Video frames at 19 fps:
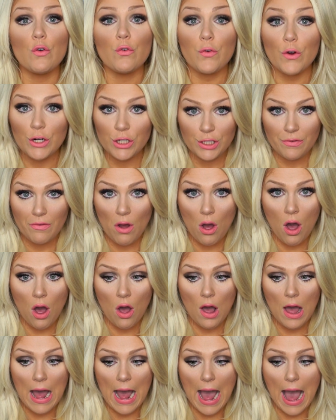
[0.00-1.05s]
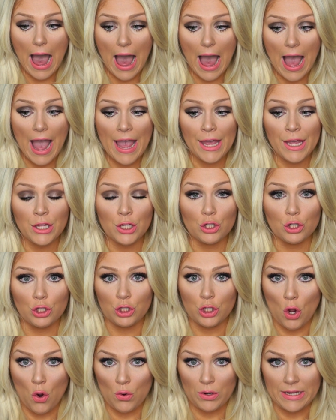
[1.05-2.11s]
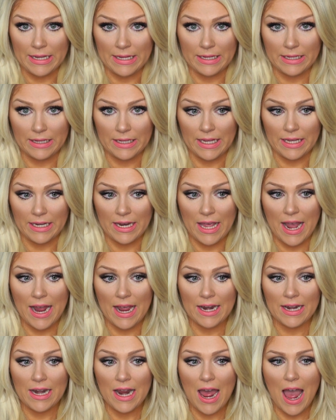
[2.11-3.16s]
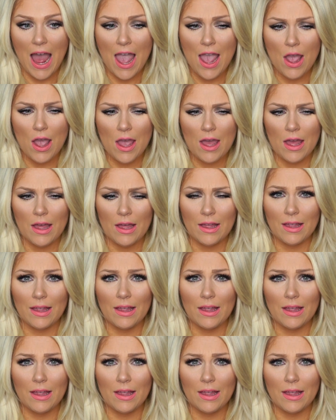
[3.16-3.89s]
First of all, I don't eat clean, and I